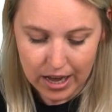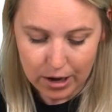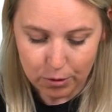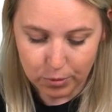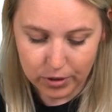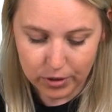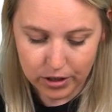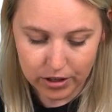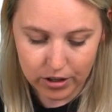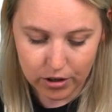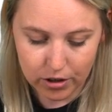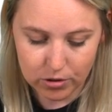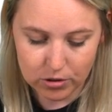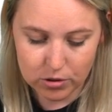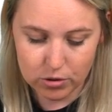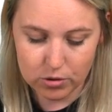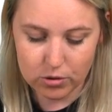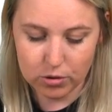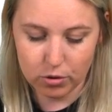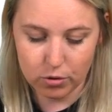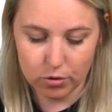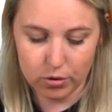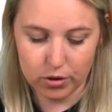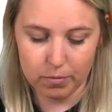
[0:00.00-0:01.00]
we are going to
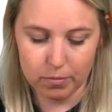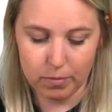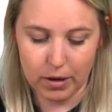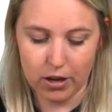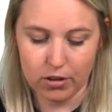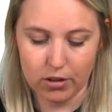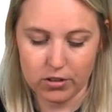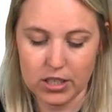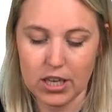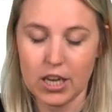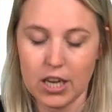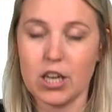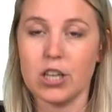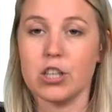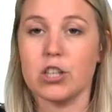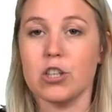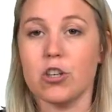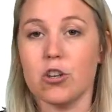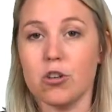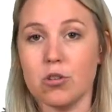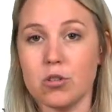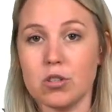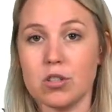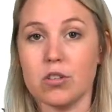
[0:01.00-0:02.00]
talk about
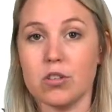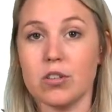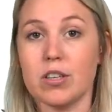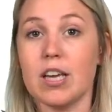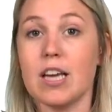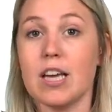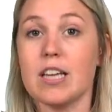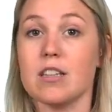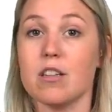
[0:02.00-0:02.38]
using